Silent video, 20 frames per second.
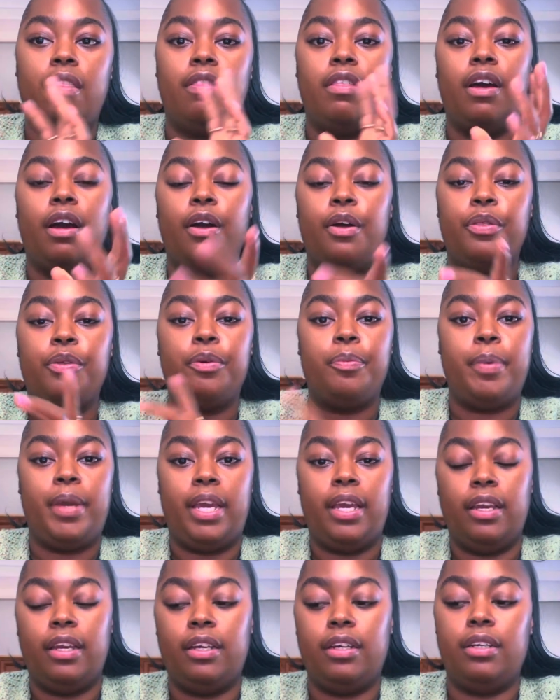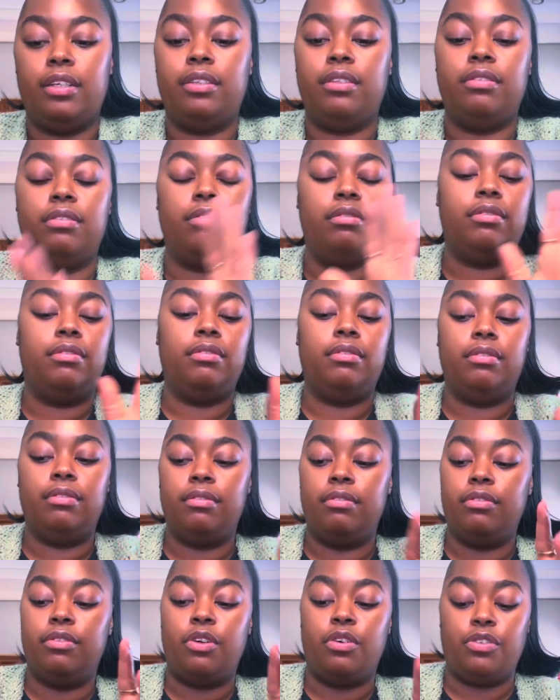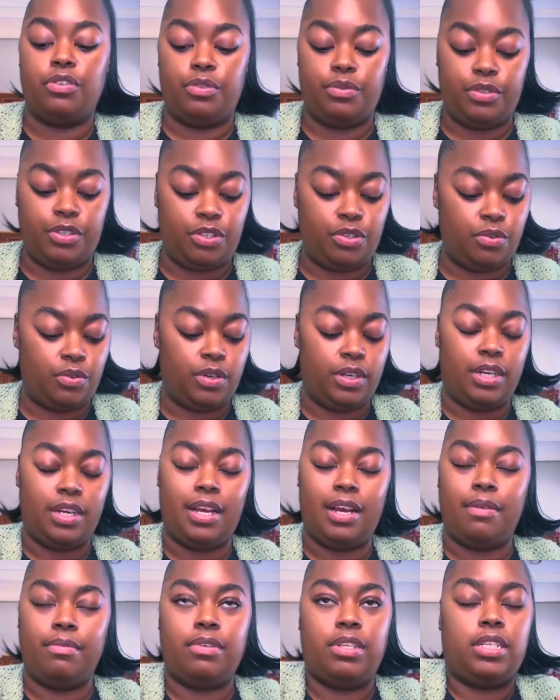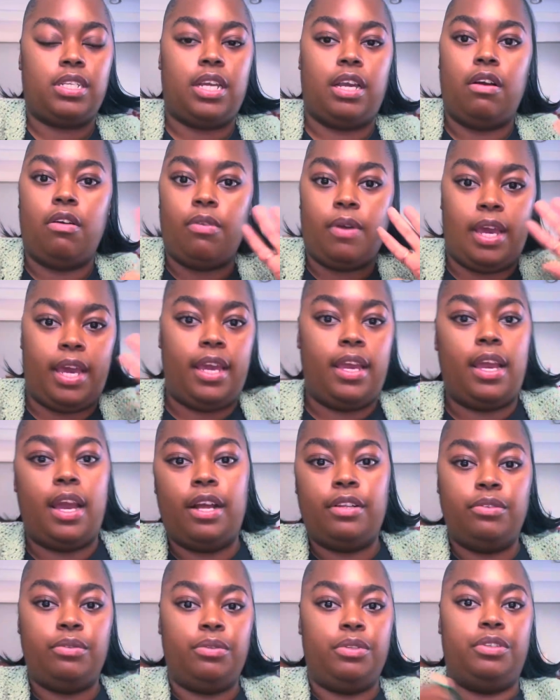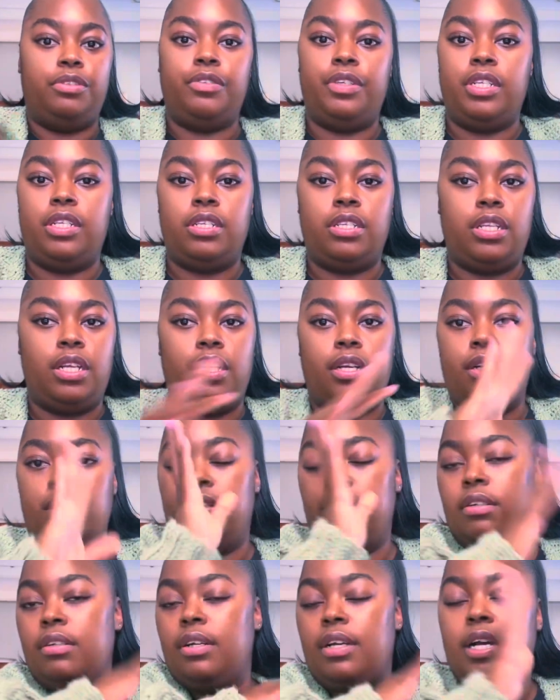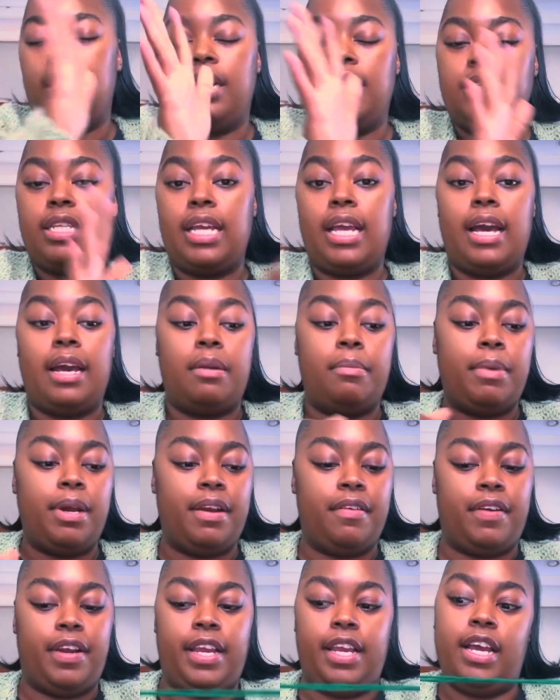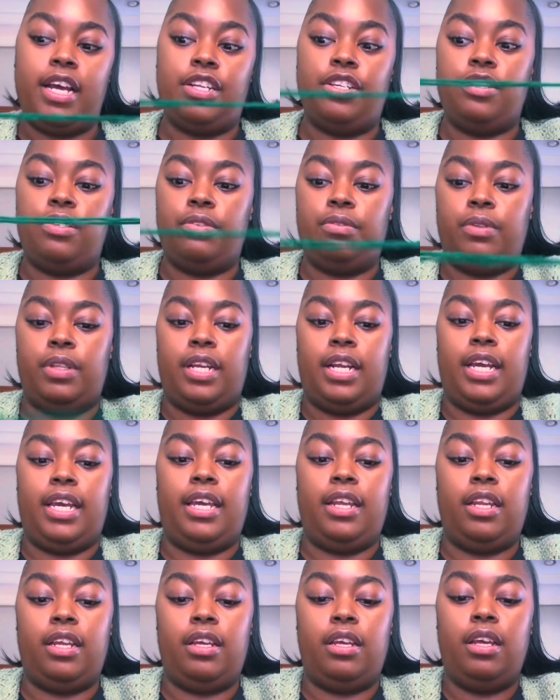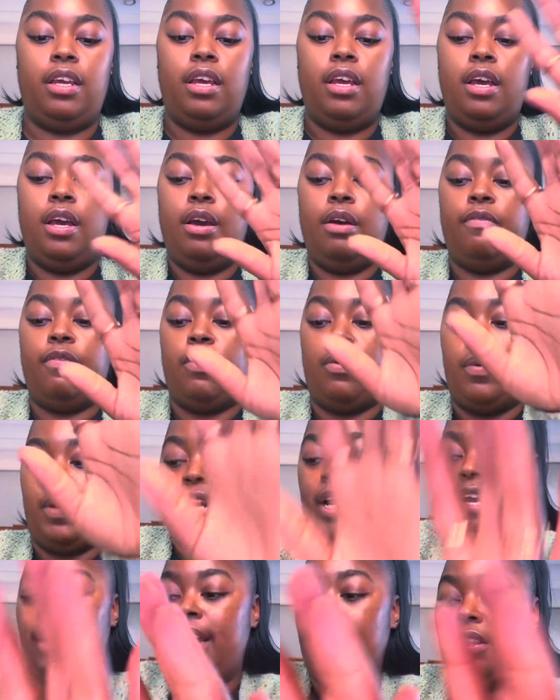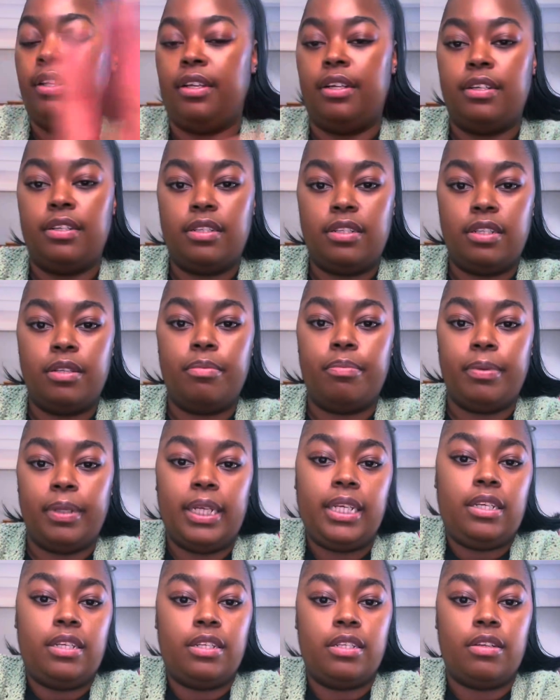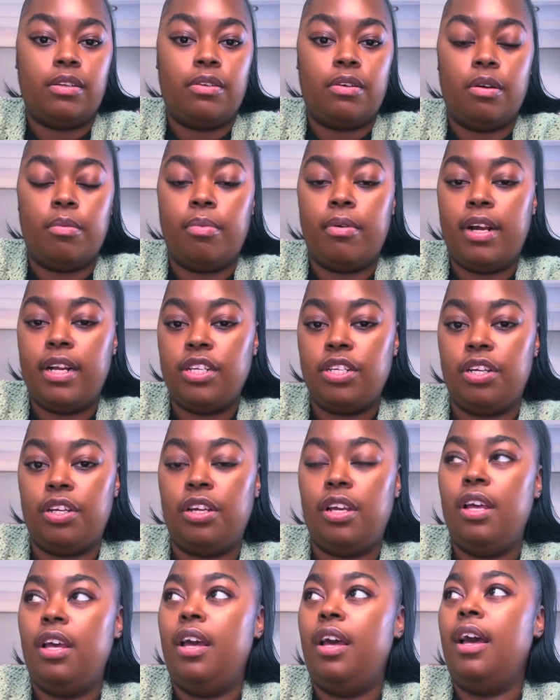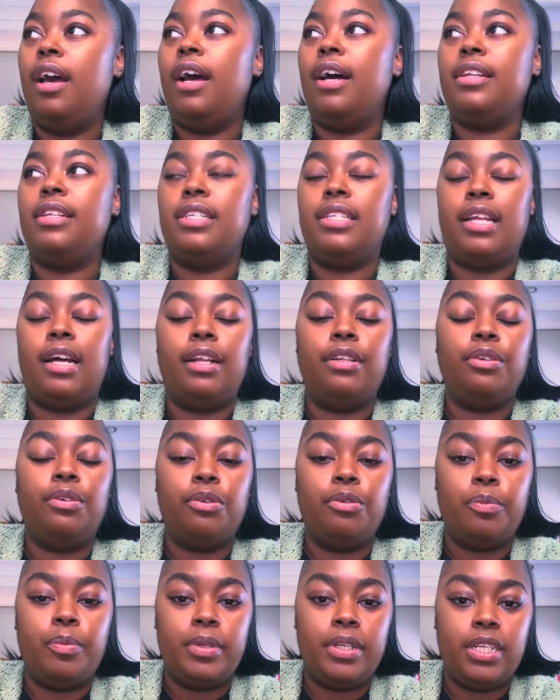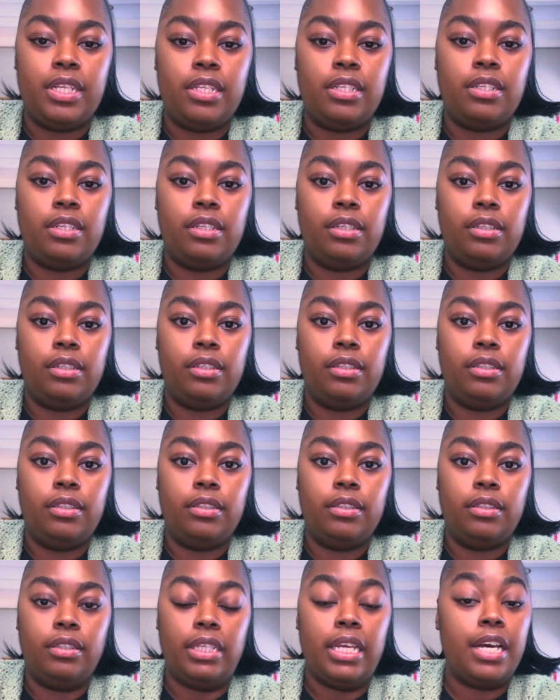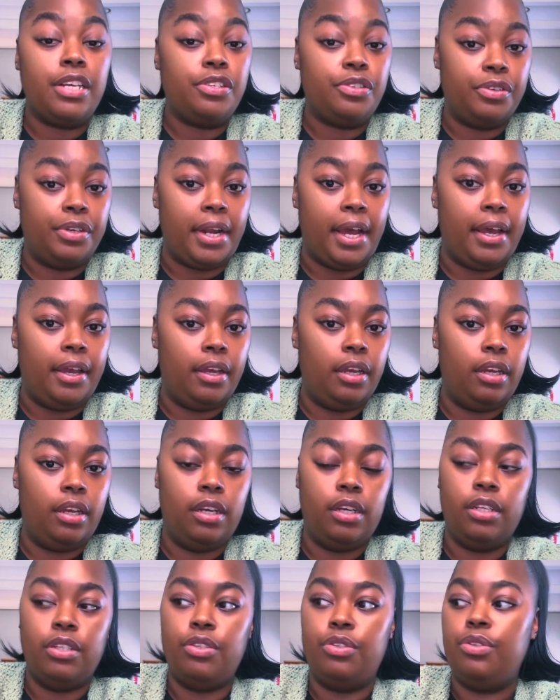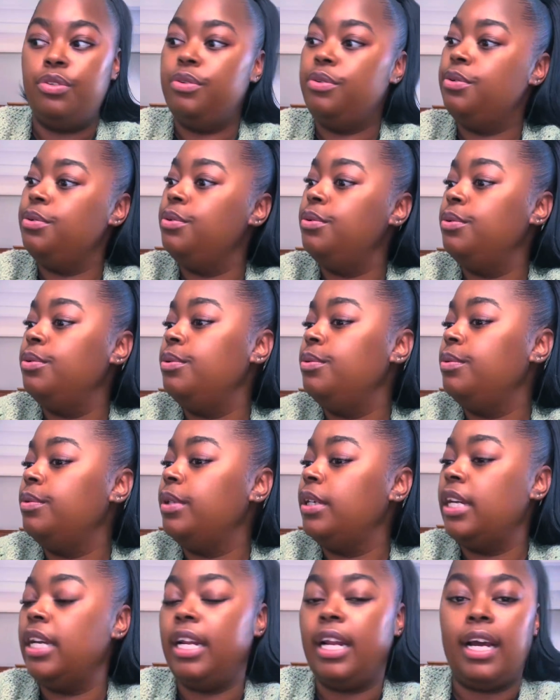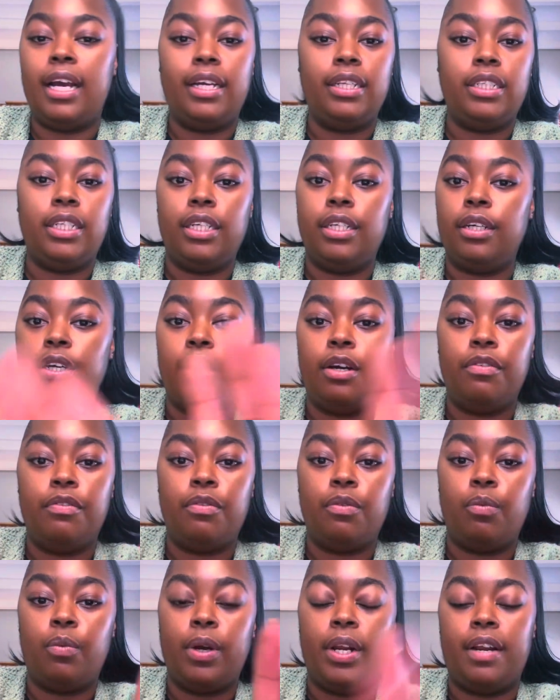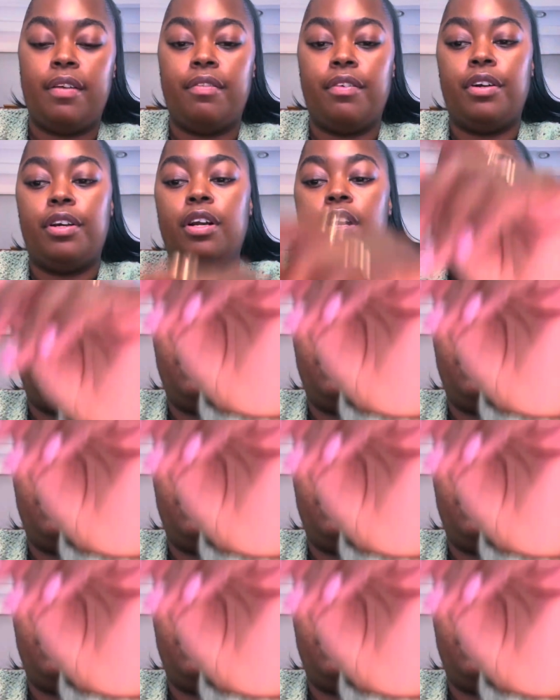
the other pack. Long story short, I was just like, okay, I know the green is there. Out of sight, out of mind, right? I just knew that I had it for when I got there. The blank is a long project. I decided to open it yesterday to get an idea of whatever.